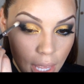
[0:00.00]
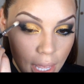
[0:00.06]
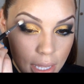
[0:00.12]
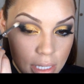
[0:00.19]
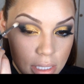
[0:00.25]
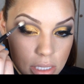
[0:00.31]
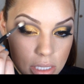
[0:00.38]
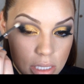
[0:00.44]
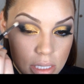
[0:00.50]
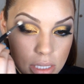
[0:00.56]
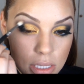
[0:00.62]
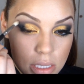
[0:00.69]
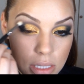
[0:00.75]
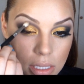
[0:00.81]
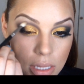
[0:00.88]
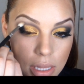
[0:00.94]
and
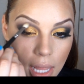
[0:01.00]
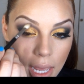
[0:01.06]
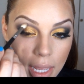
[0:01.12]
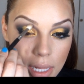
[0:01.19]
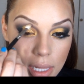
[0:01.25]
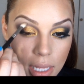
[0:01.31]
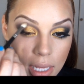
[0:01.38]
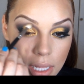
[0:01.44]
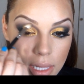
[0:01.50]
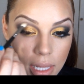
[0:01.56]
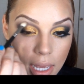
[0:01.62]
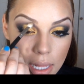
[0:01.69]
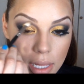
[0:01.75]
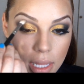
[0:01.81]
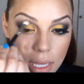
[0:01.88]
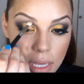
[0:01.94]
just
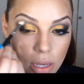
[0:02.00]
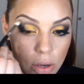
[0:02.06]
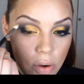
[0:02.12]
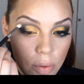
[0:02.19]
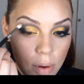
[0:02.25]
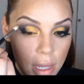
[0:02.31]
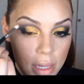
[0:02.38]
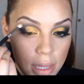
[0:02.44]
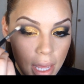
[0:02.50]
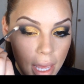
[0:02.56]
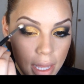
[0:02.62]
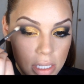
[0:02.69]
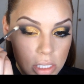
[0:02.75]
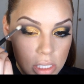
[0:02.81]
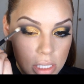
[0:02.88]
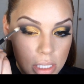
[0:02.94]
lightly go around the
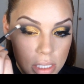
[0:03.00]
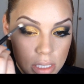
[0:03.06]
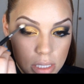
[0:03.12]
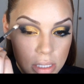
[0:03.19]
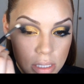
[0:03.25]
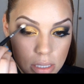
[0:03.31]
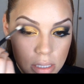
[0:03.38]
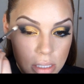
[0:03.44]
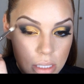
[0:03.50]
edges.